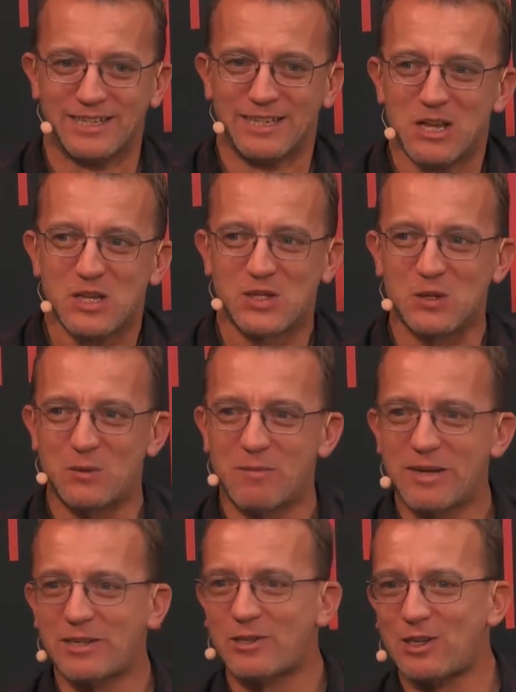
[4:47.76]
So we
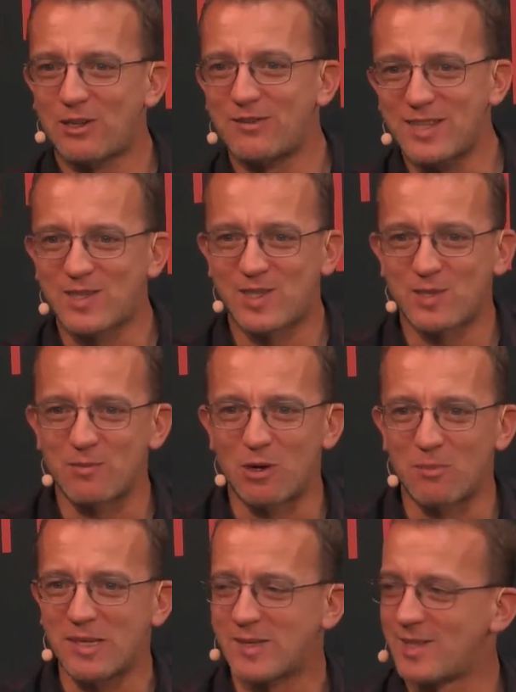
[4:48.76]
made a lot of these small
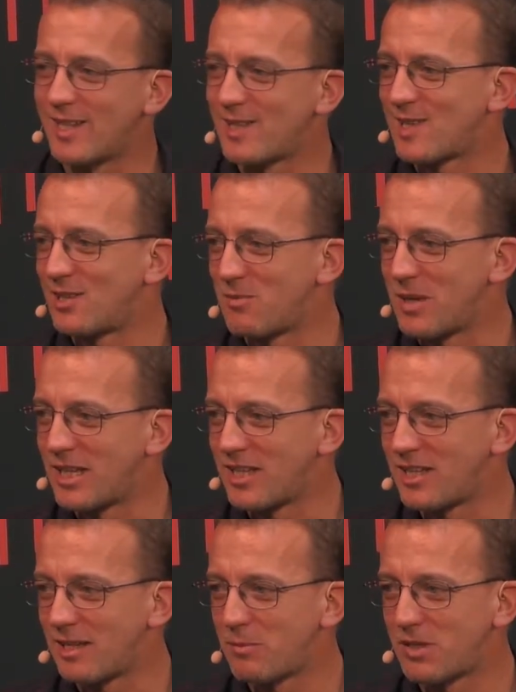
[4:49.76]
mistakes at the
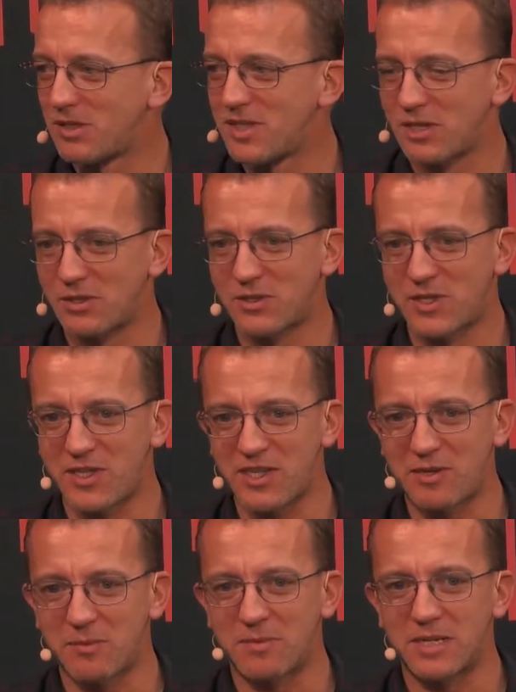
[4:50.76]
beginning building the
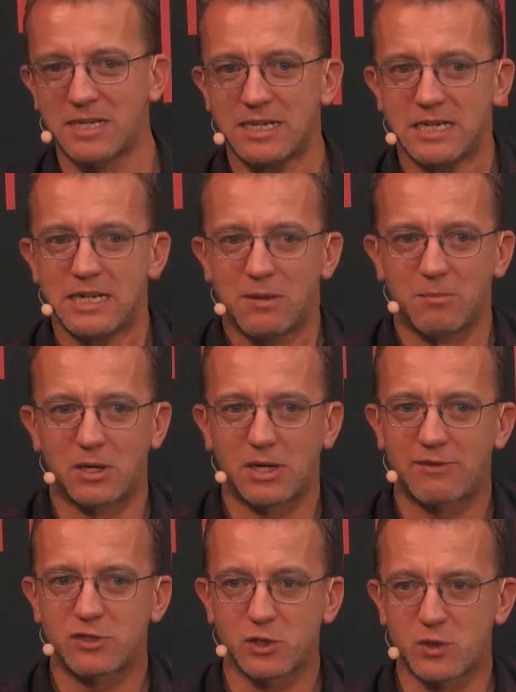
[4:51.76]
team. But
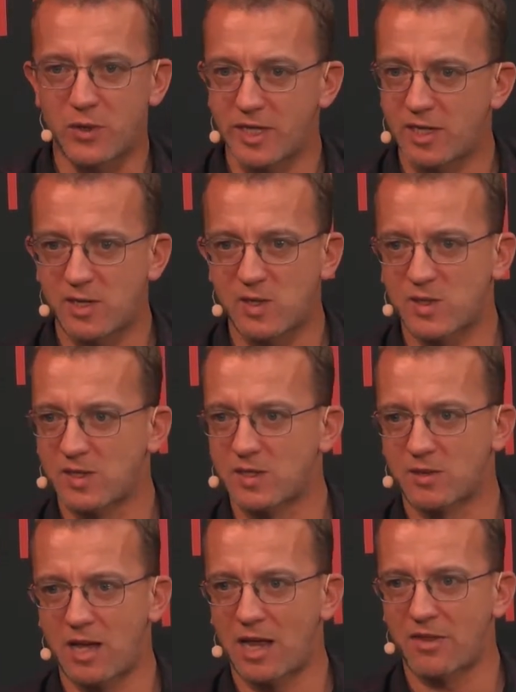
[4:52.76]
after 2 years,
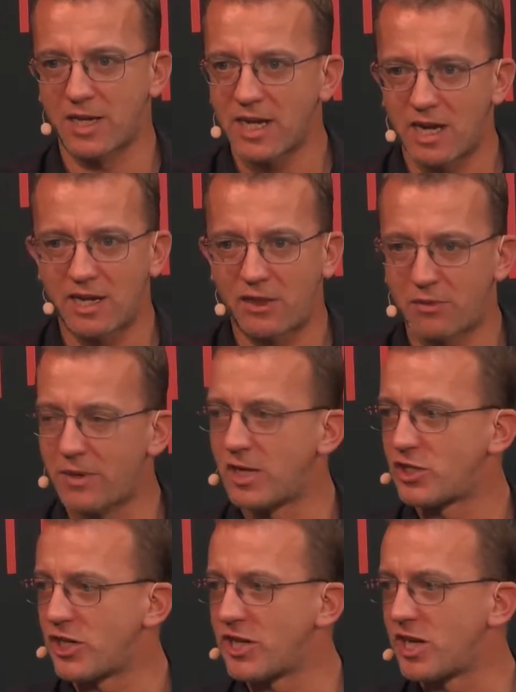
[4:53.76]
I think I had 3
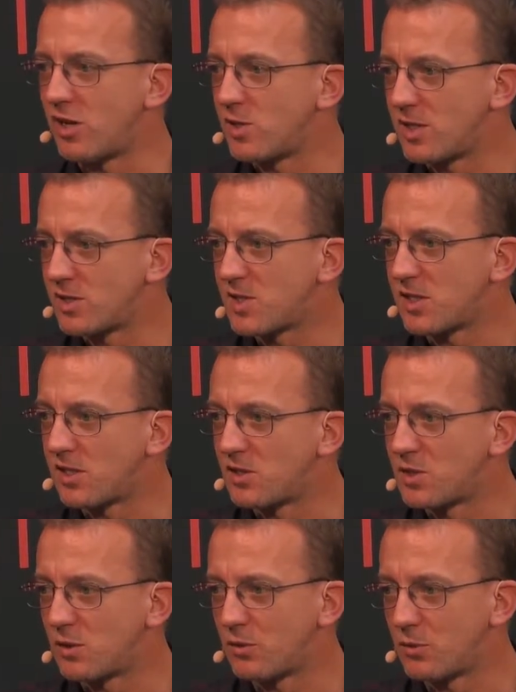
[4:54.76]
engineers, that's it.
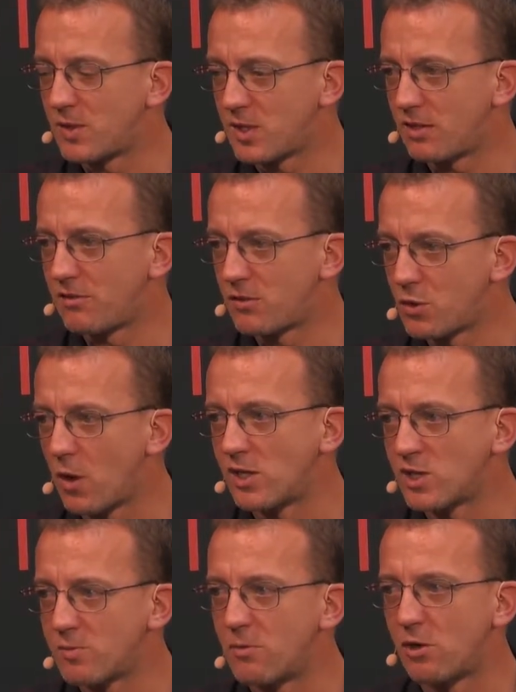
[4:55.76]
So we stayed quite
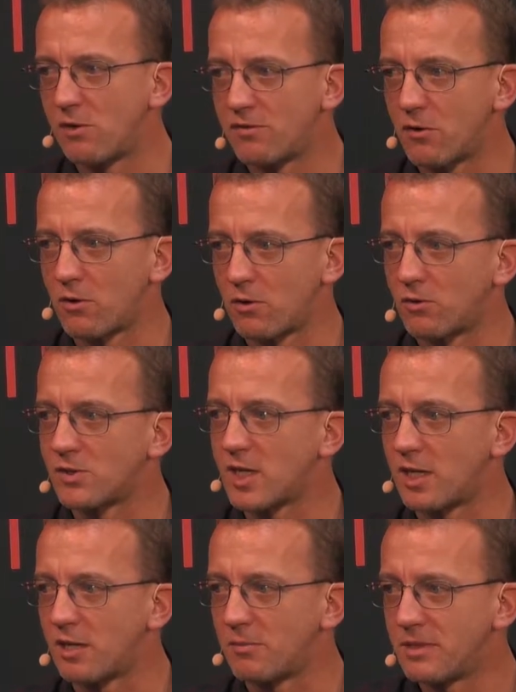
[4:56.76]
small for a long time.